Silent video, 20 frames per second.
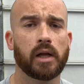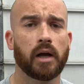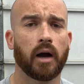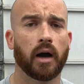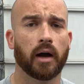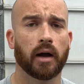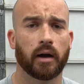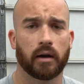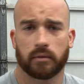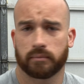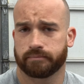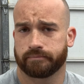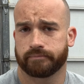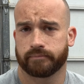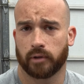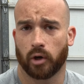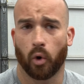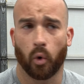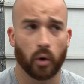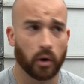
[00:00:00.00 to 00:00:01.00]
Uh,
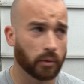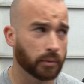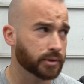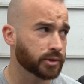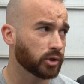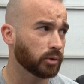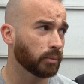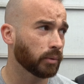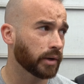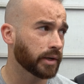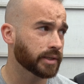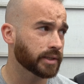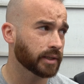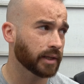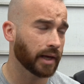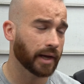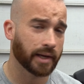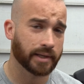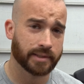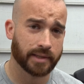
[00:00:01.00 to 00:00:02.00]
the oil was super easy.
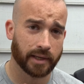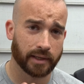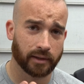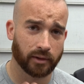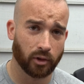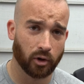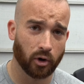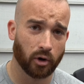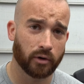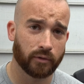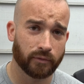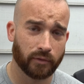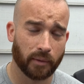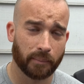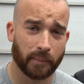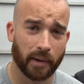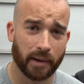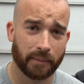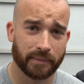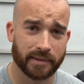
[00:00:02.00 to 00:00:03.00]
Like I said, learn
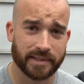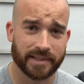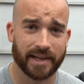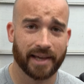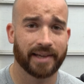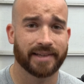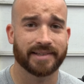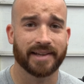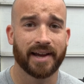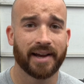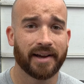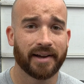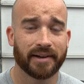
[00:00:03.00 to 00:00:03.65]
from my mistakes.